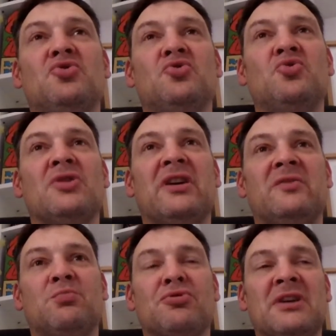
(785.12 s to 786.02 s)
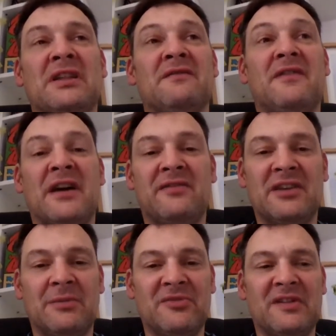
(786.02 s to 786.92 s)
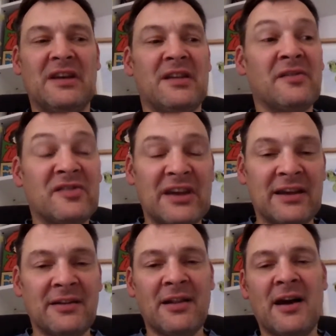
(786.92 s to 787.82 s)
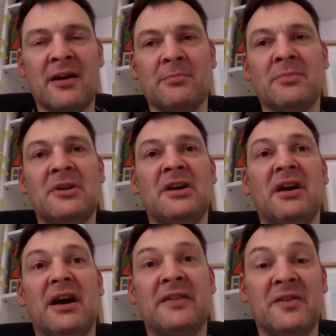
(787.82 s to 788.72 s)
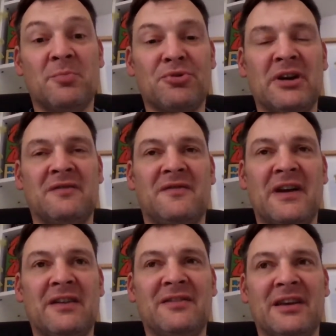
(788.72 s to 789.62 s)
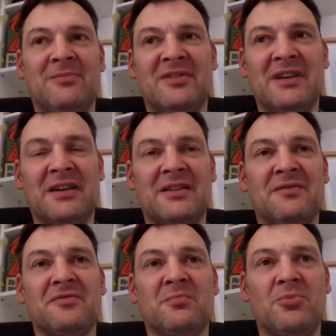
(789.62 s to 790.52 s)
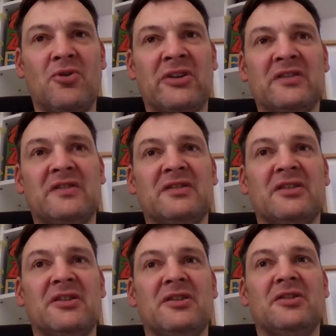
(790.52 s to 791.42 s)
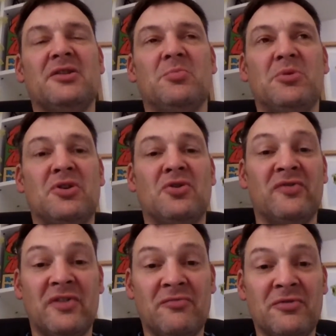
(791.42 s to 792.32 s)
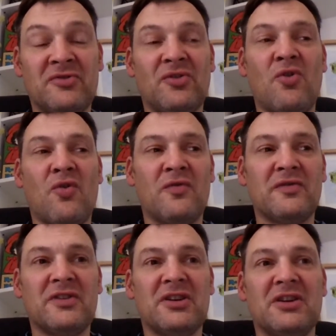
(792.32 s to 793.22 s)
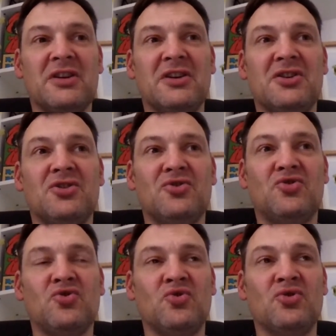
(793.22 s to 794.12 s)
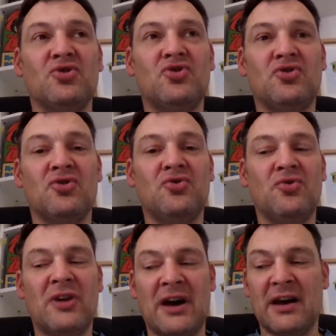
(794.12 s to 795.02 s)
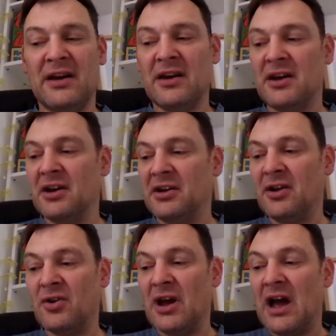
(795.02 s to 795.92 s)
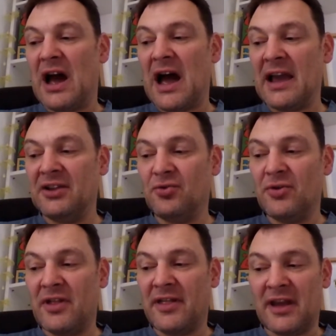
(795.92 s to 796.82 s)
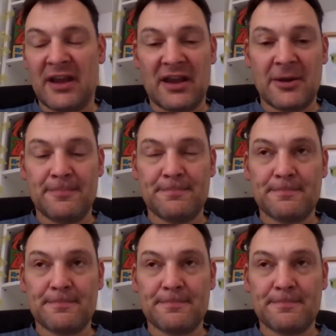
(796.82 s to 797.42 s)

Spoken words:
who is praying 5 times a day. They have set an alarm and they're praying 5 times a day at different points because they resolved to do that. Now, I don't think